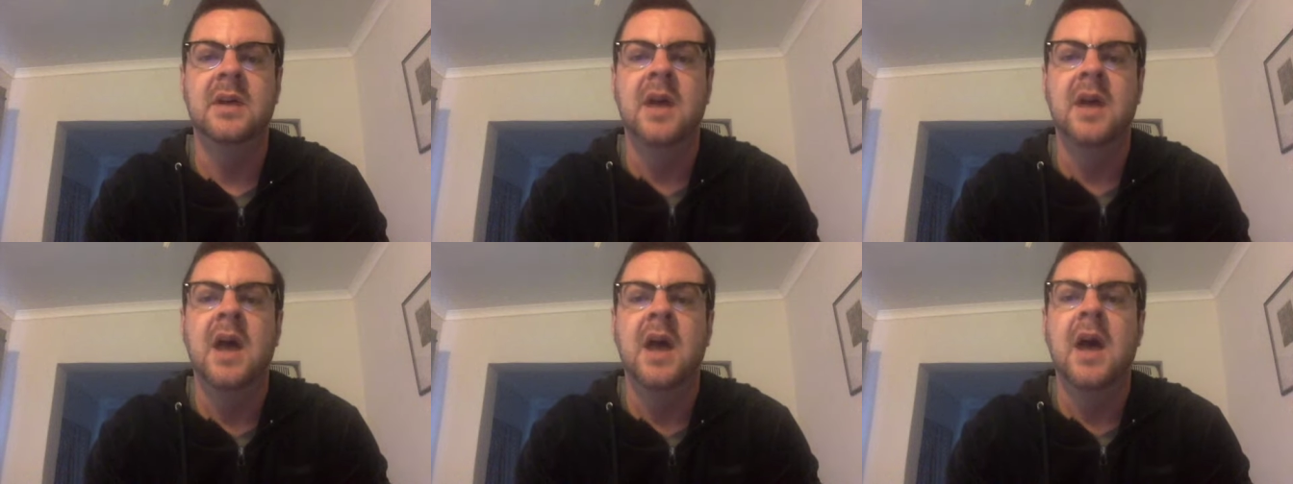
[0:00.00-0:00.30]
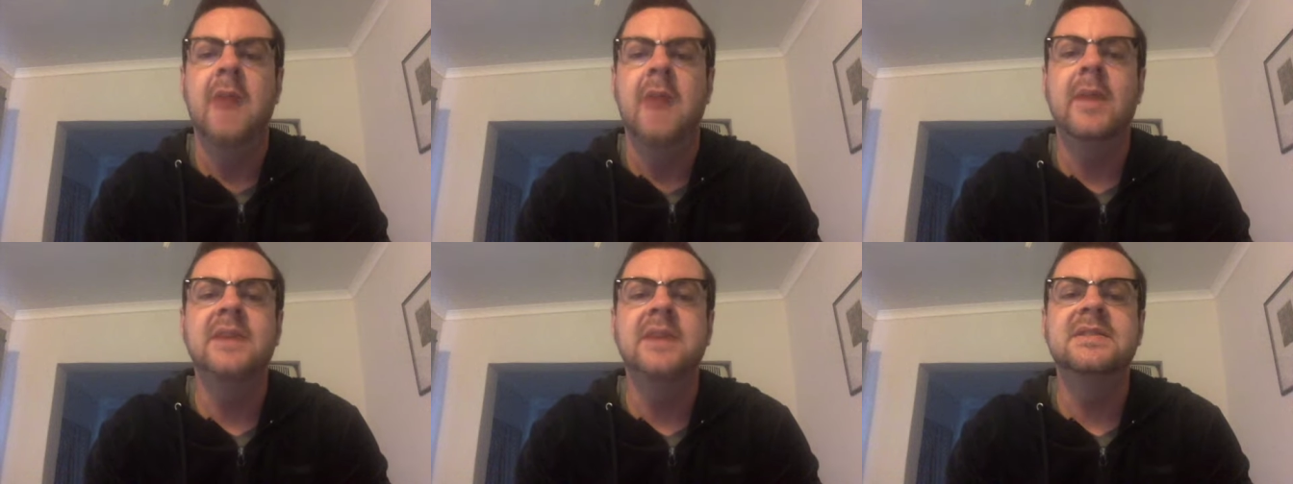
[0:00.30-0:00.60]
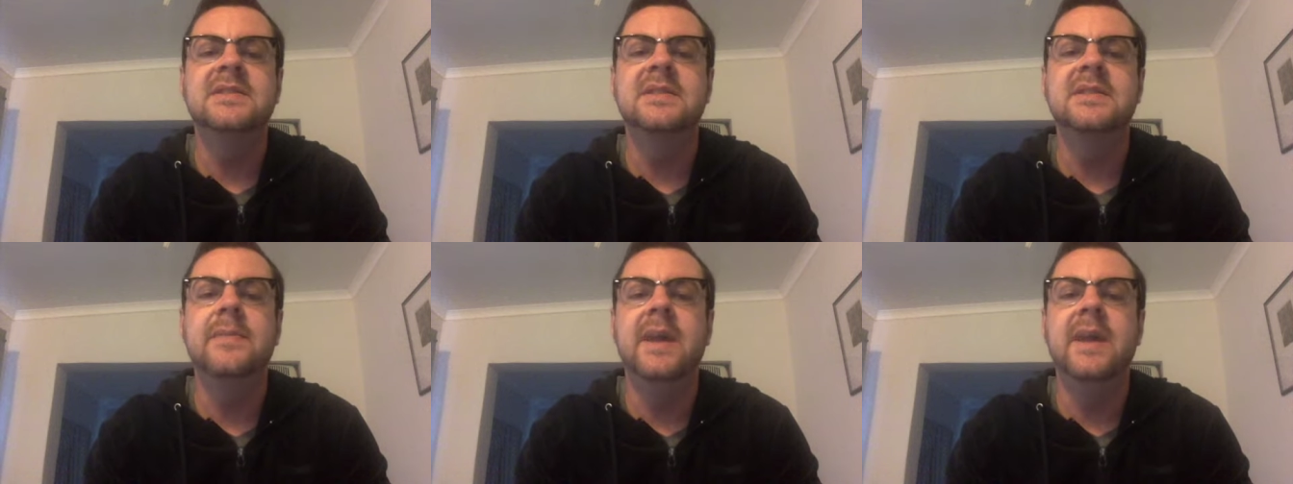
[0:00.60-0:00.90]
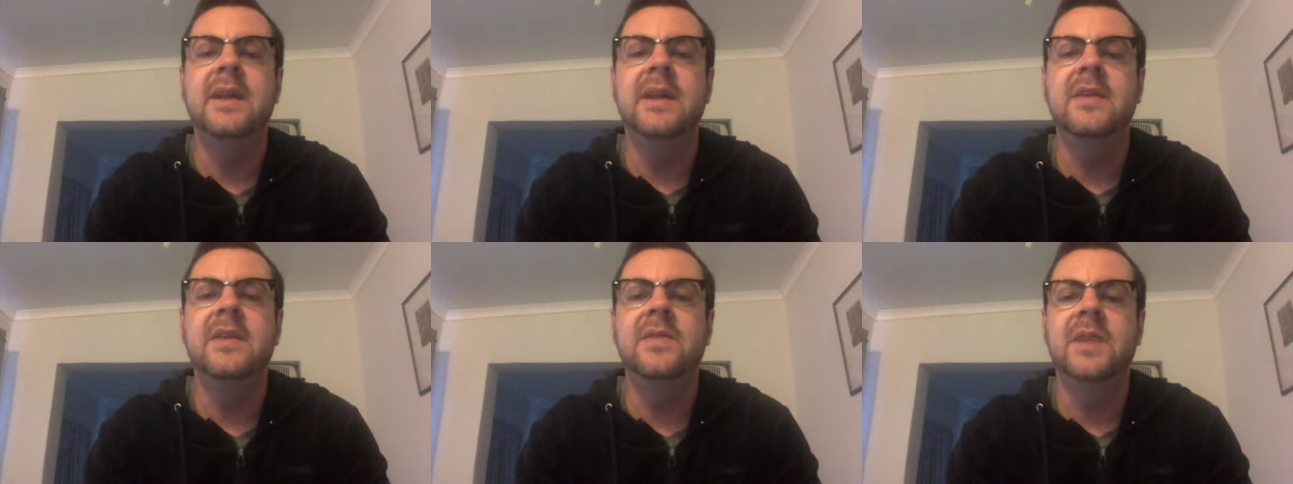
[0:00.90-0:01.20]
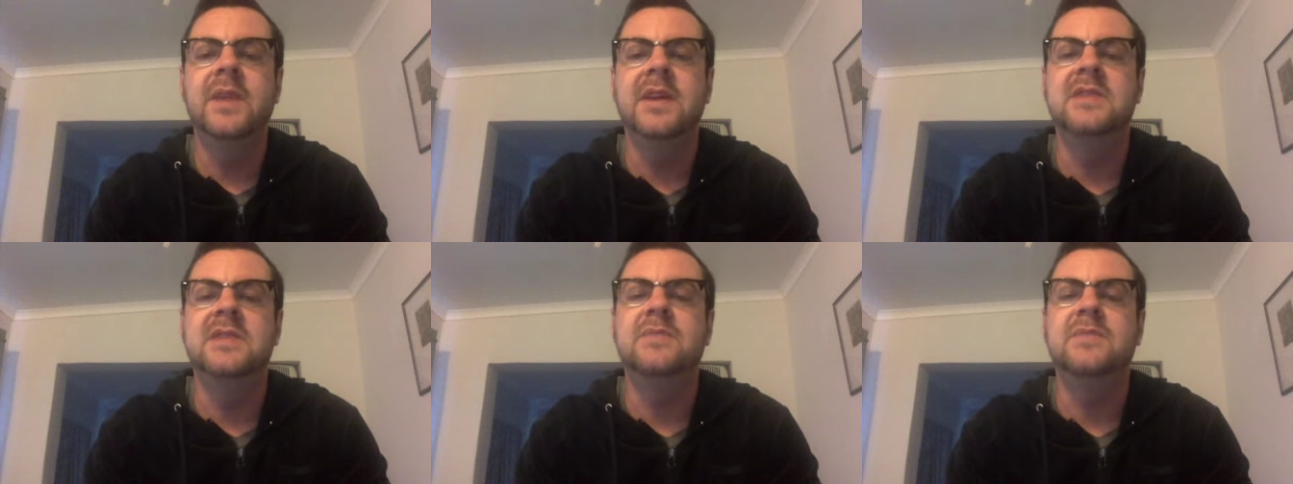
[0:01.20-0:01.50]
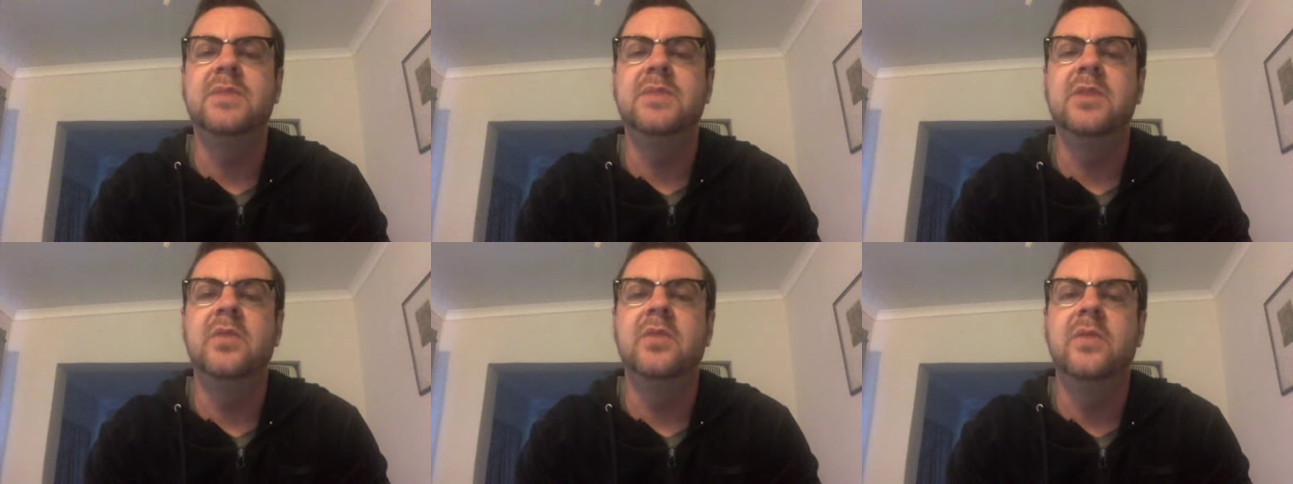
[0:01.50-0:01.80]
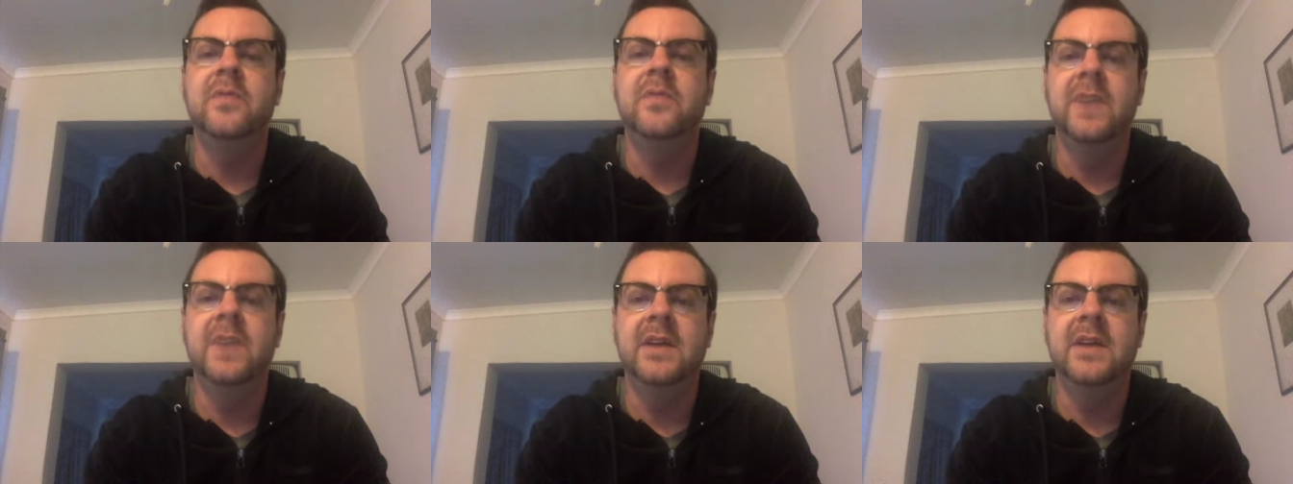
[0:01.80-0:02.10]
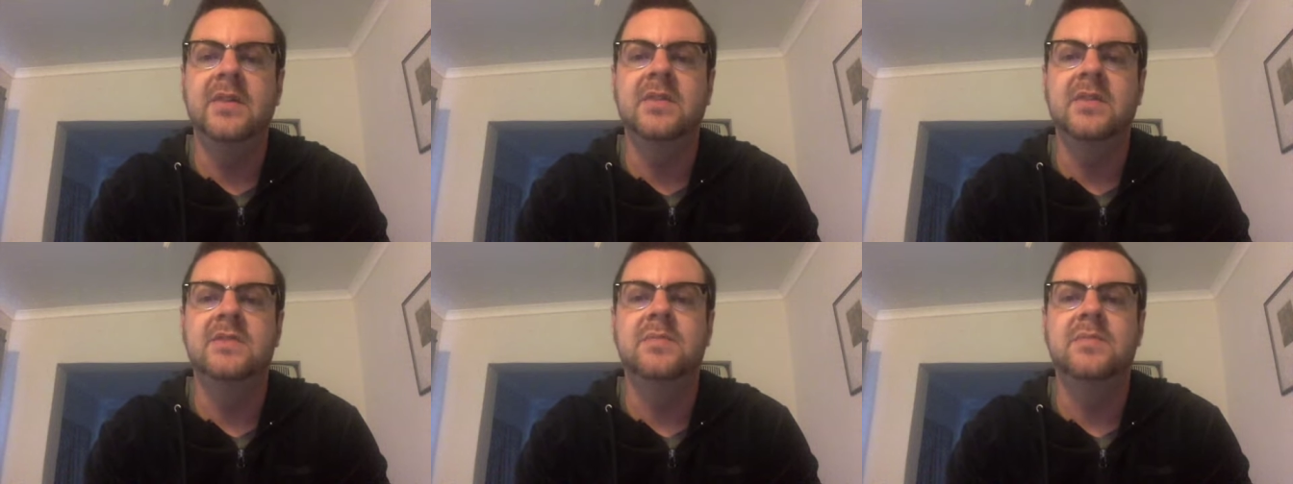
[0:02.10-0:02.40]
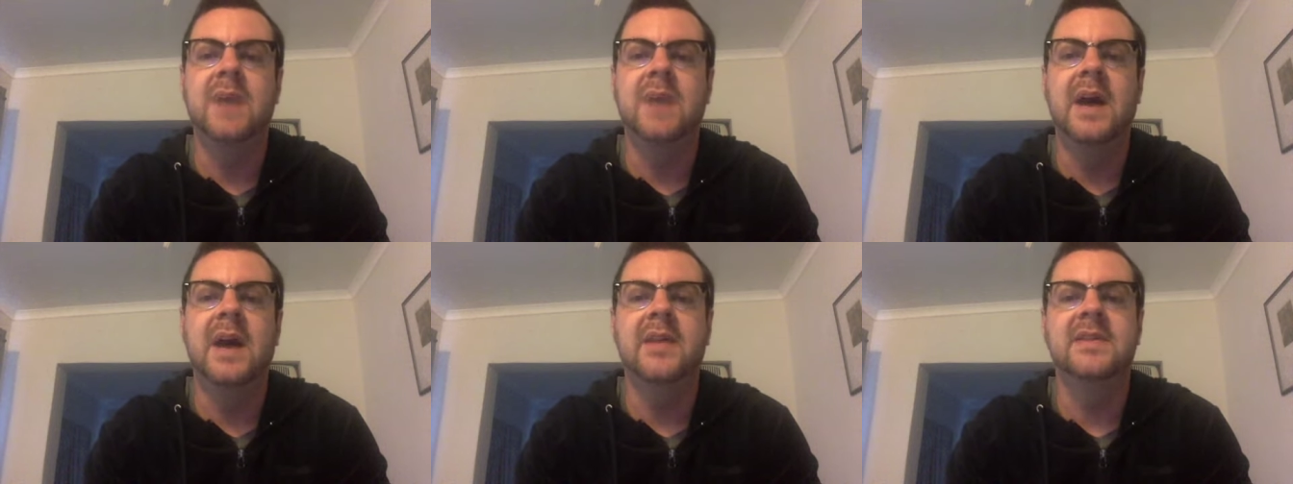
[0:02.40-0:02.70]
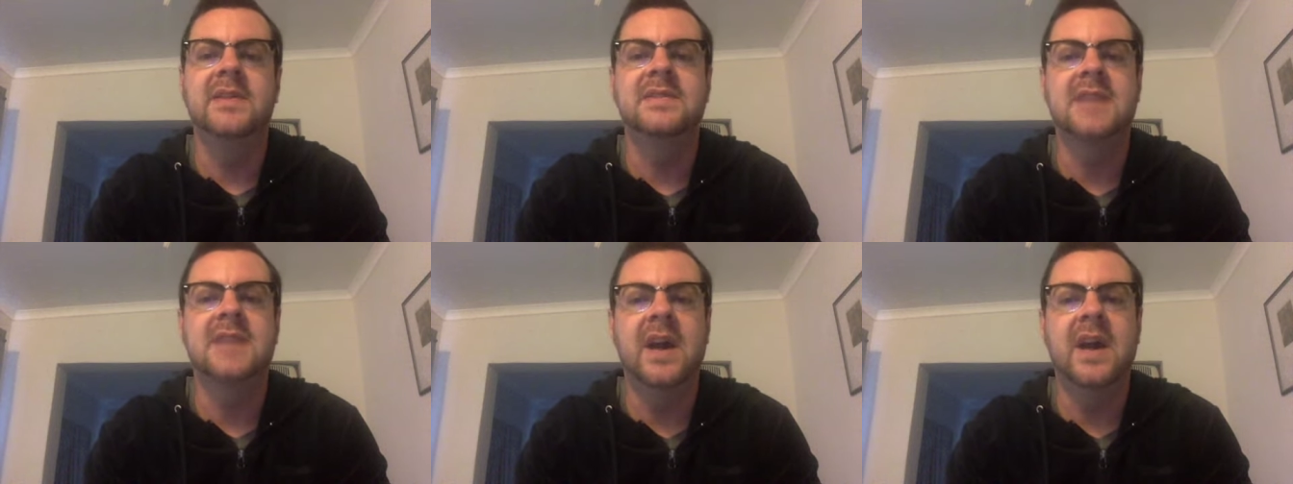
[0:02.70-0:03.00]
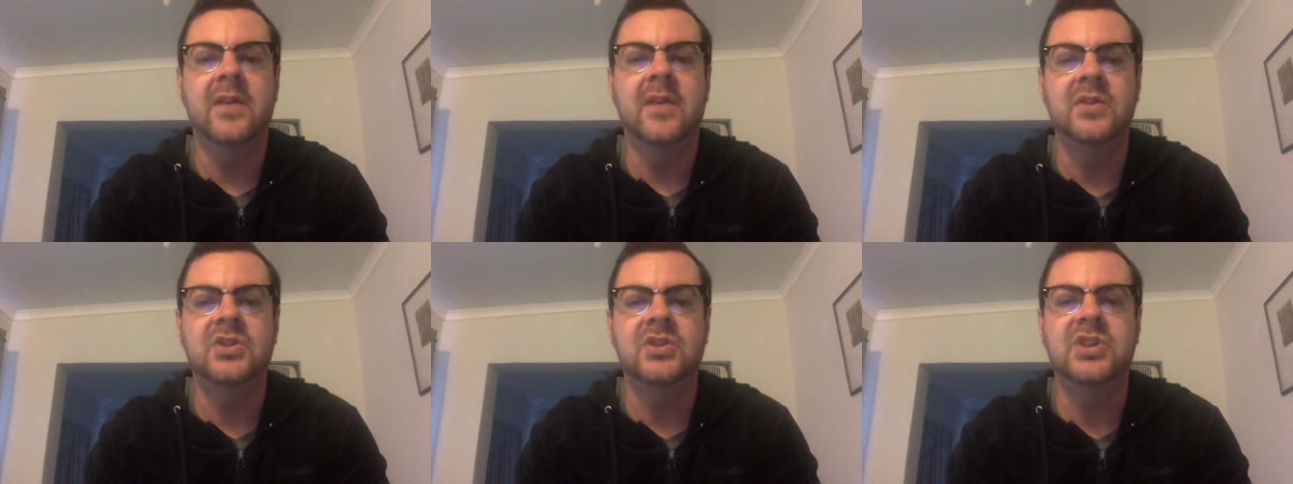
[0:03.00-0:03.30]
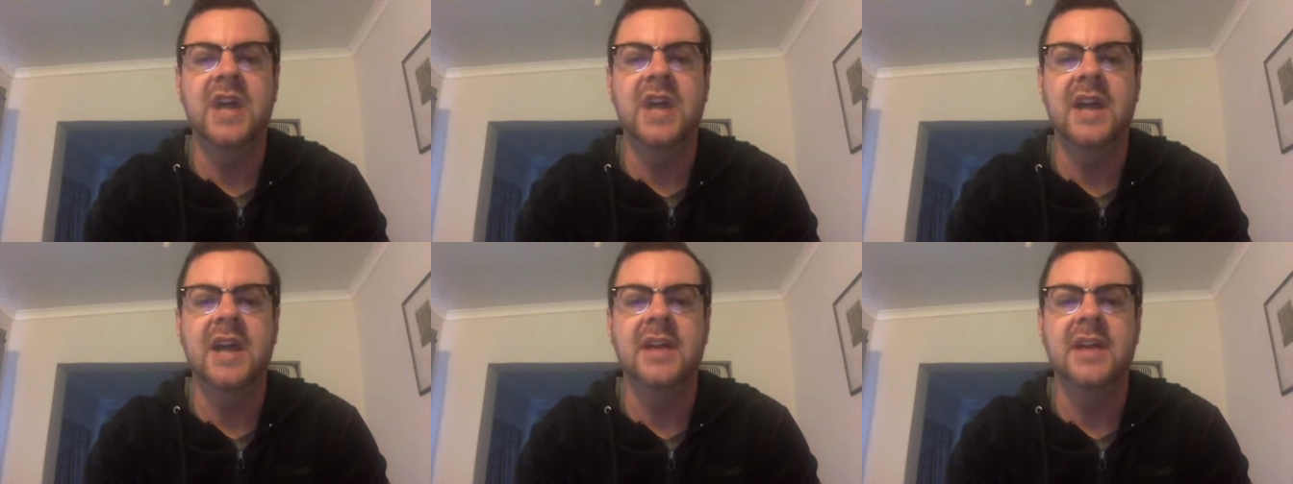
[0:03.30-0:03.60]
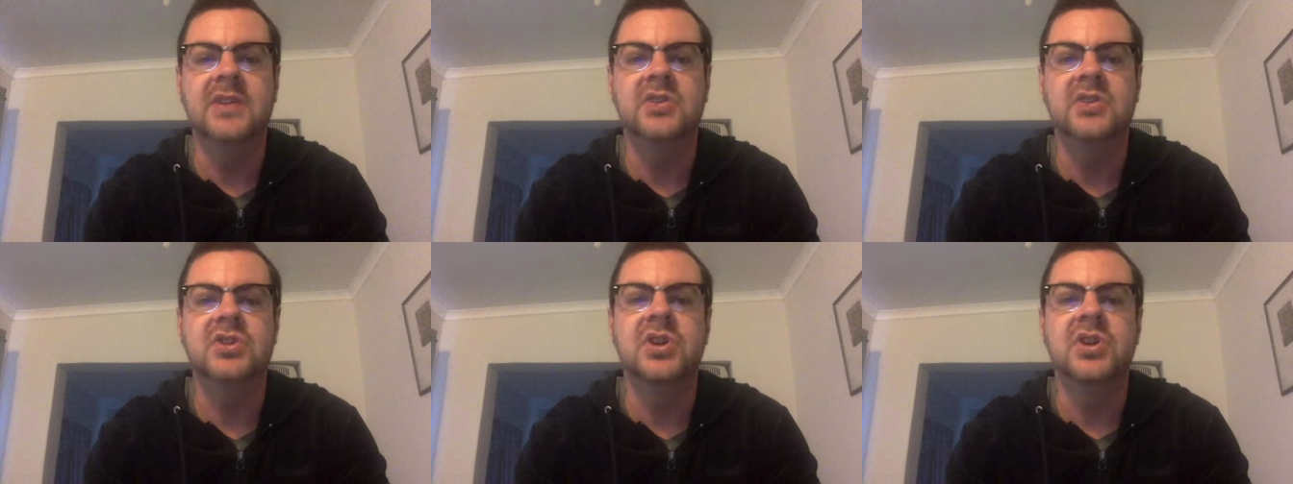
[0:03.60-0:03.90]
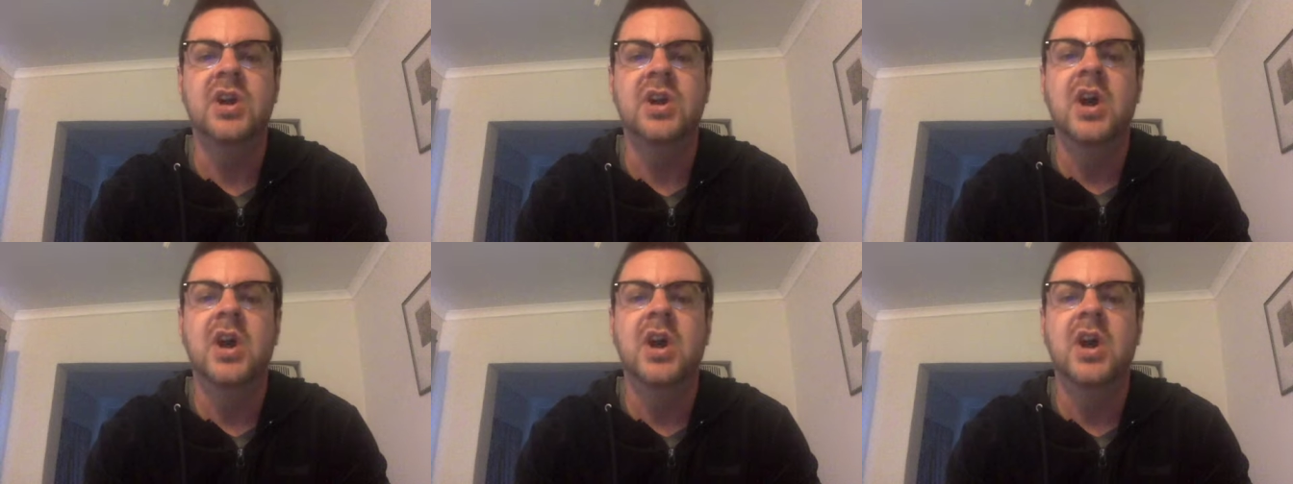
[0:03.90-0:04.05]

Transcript: Amongst the many things being revealed by this current challenge,